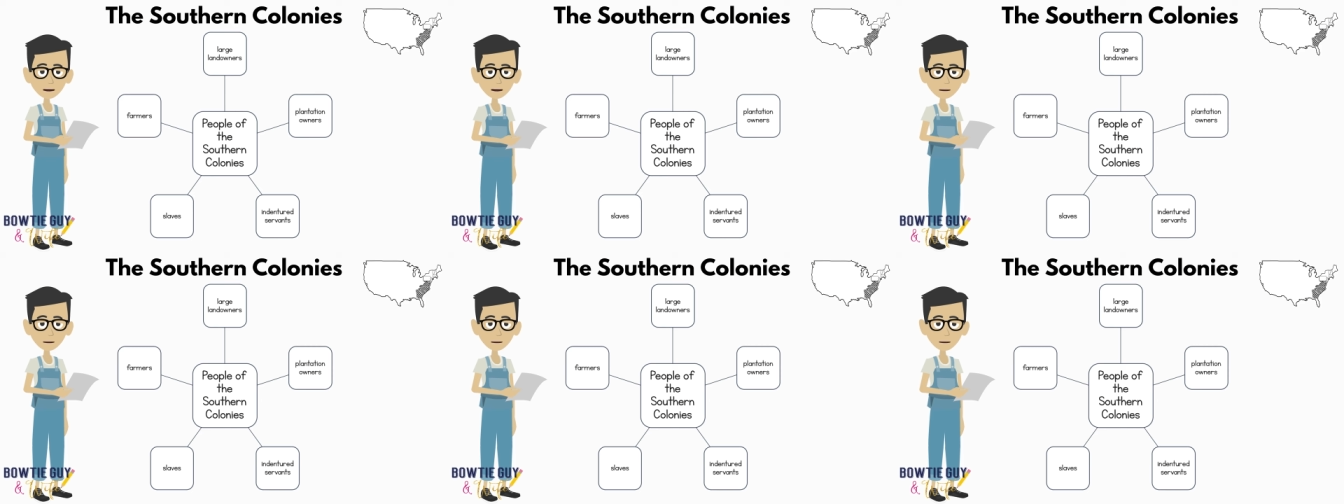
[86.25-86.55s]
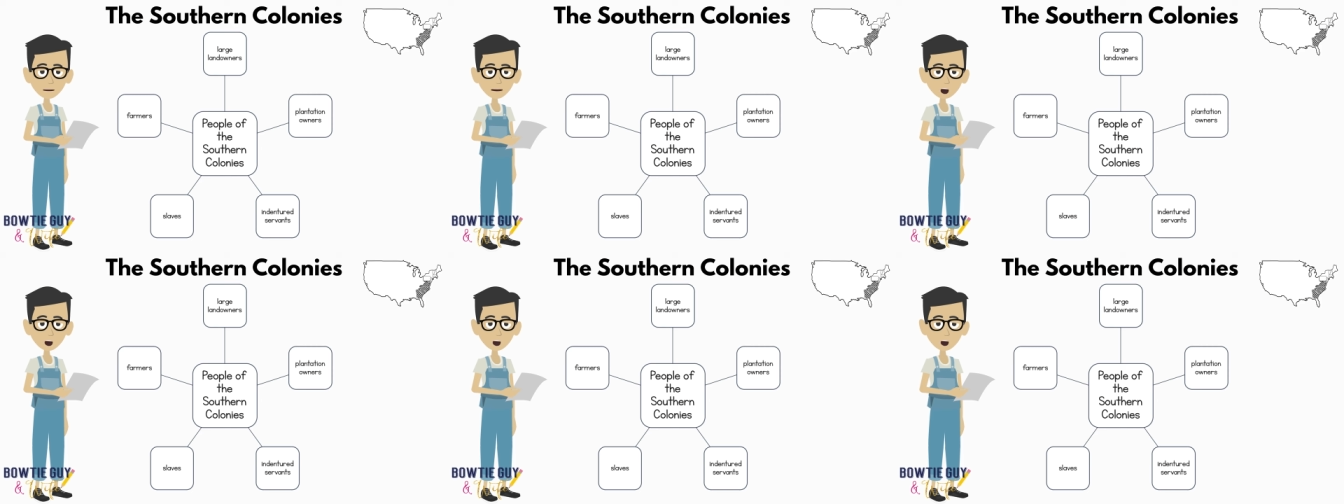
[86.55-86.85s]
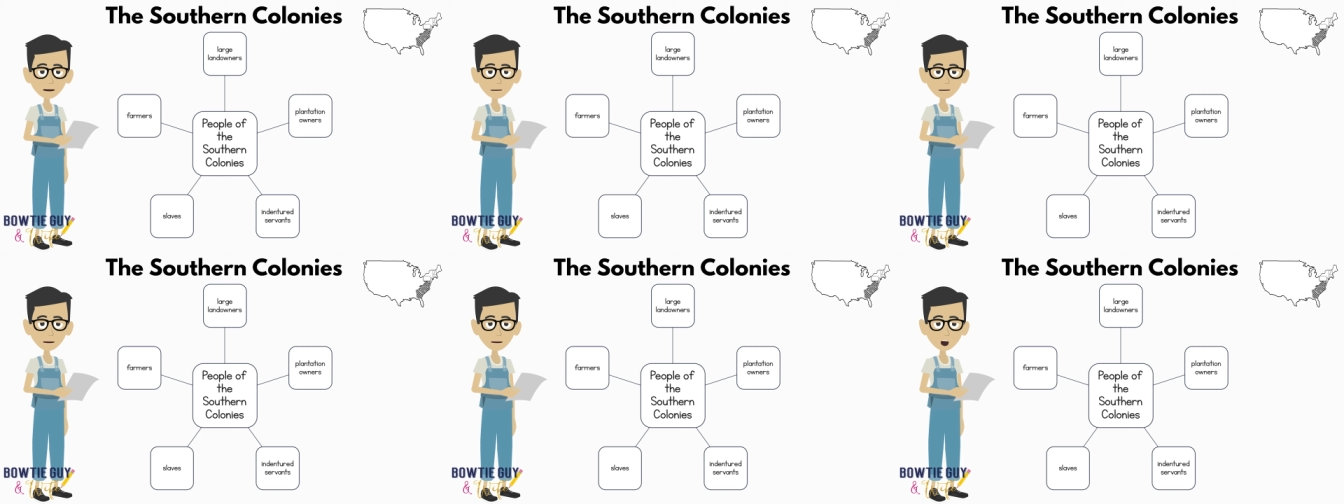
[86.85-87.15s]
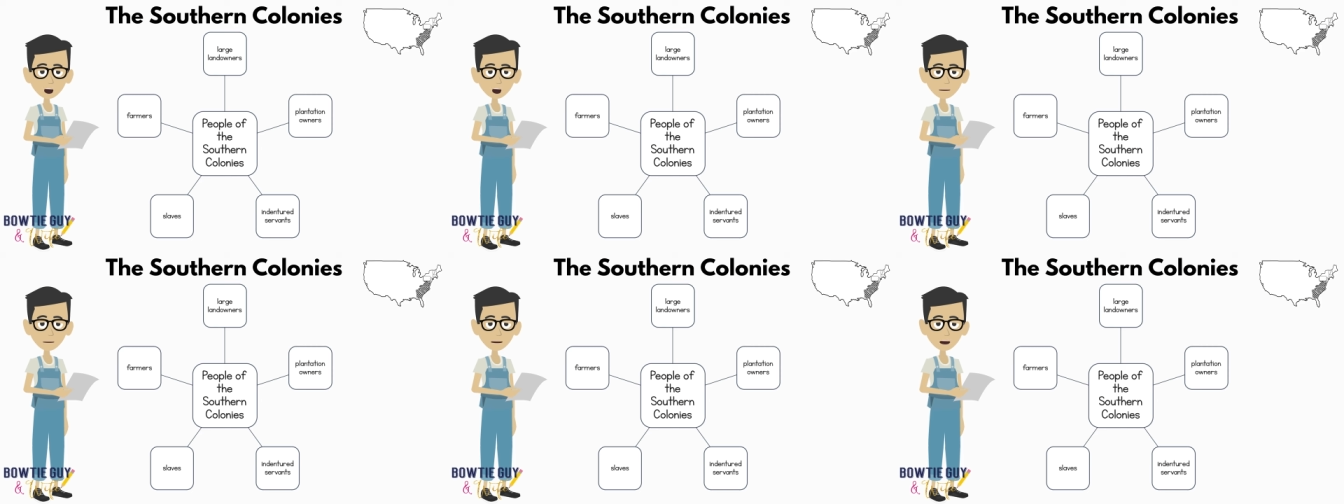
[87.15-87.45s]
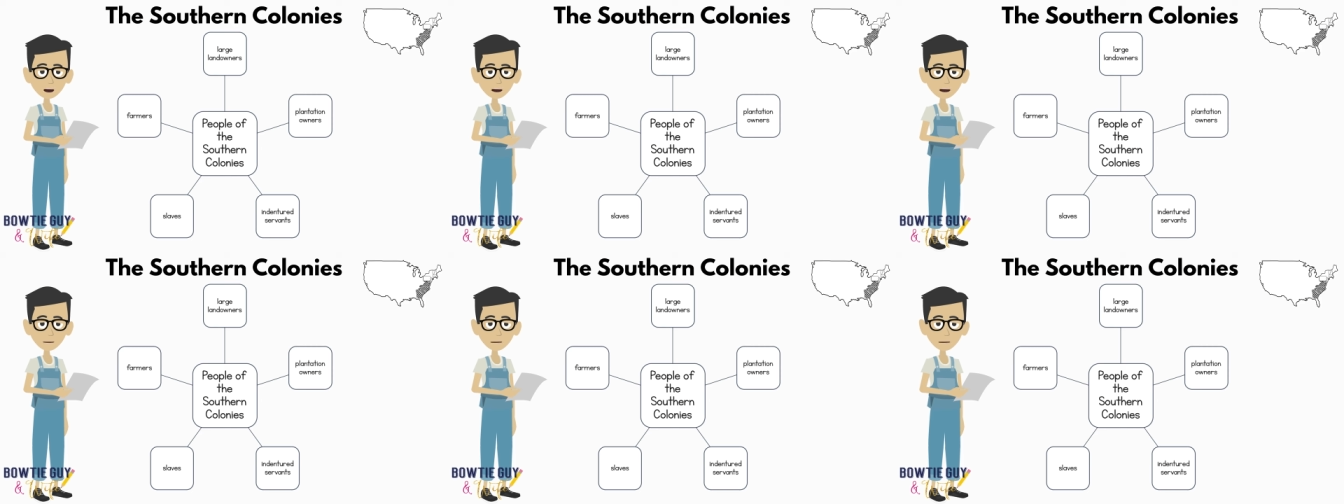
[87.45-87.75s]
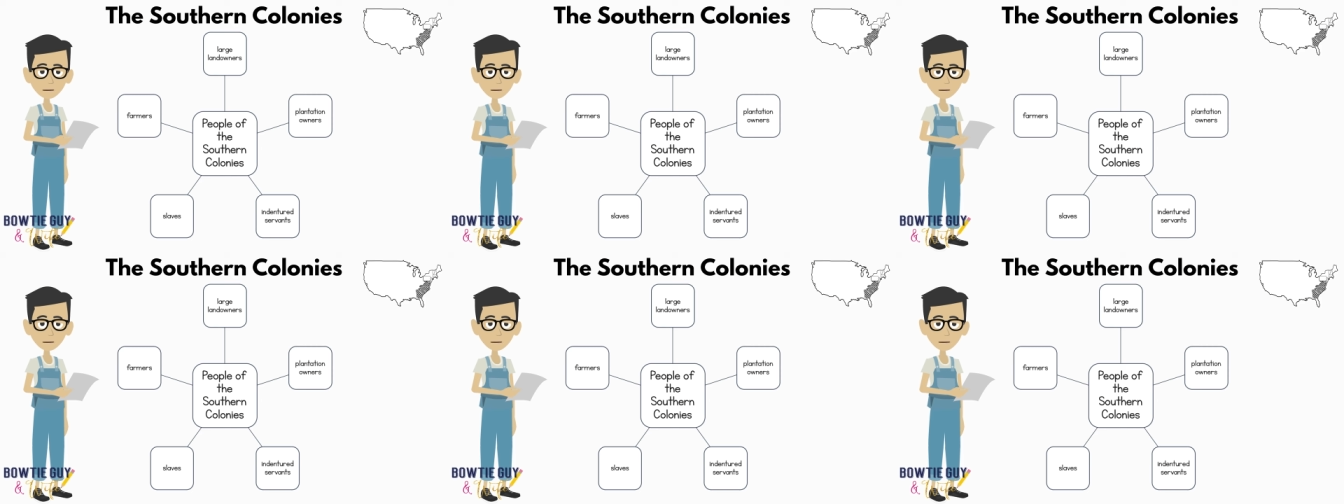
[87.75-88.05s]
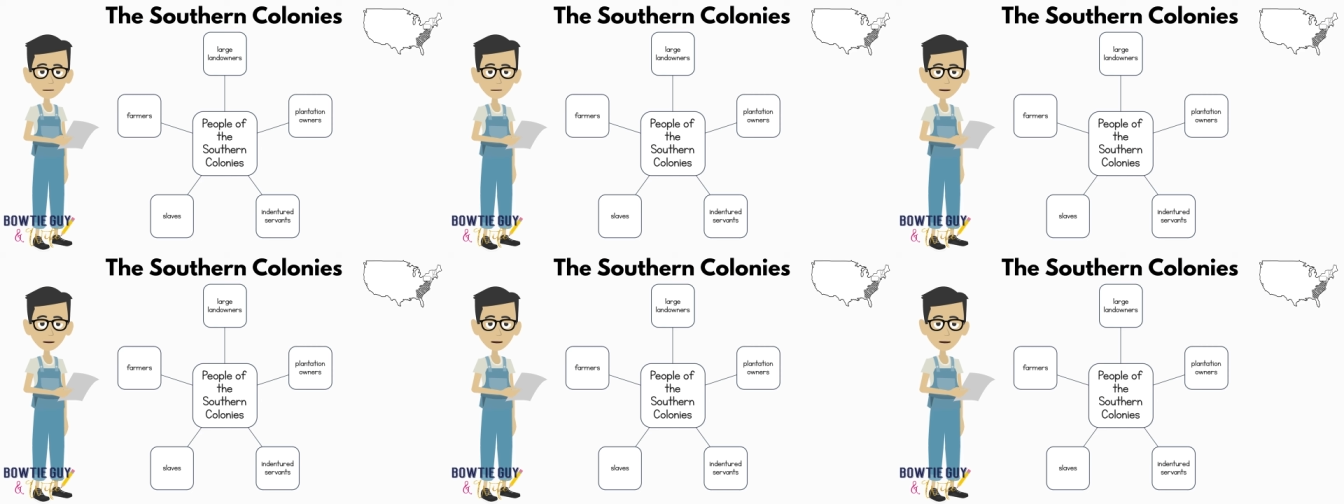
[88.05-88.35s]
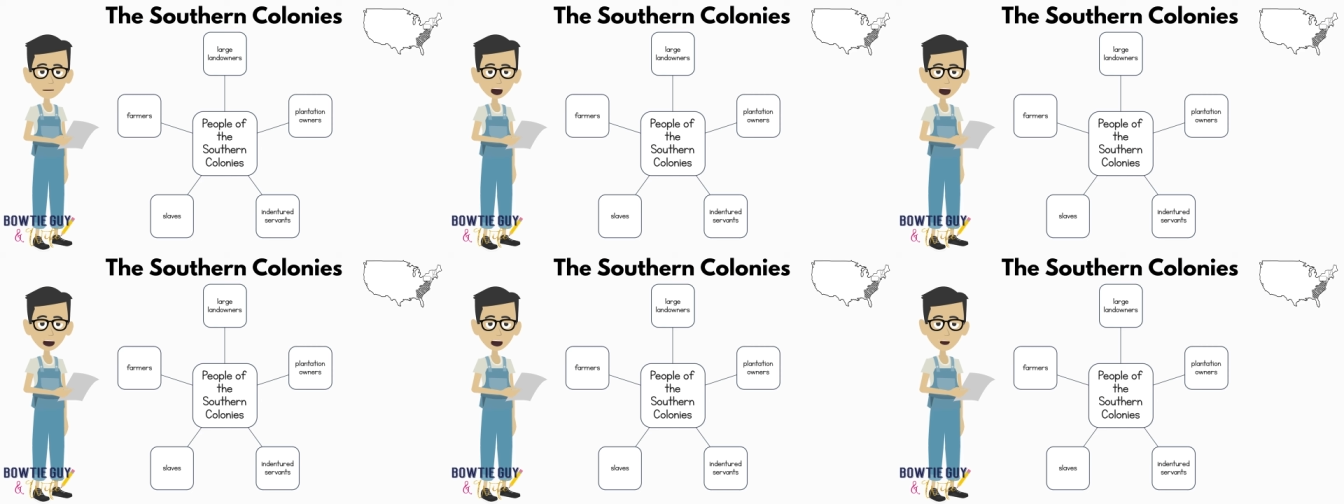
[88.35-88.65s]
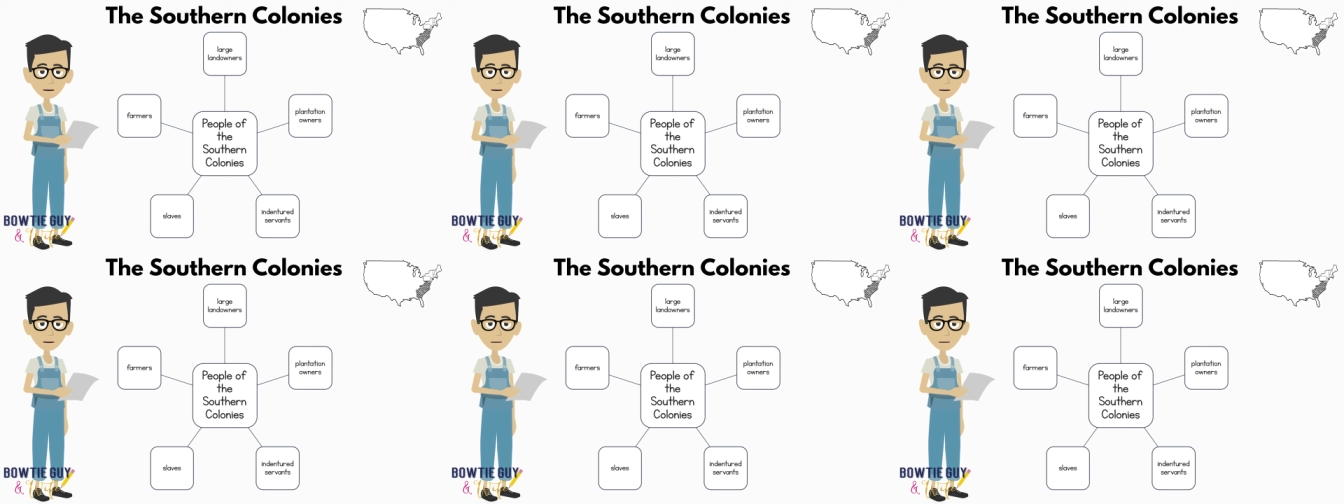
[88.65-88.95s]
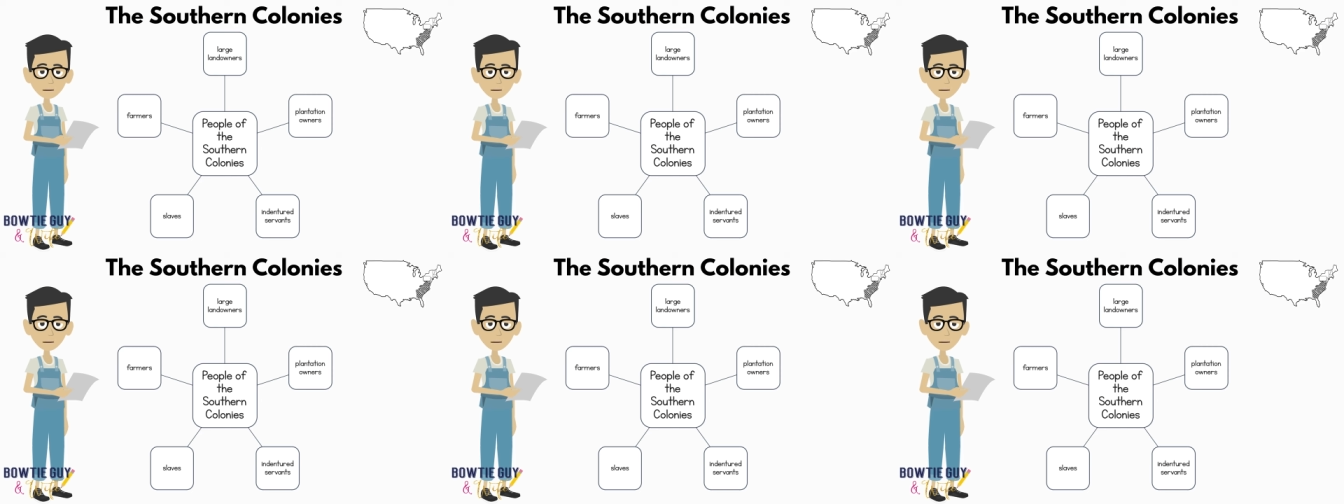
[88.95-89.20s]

and they're not even paid for it. And farmers.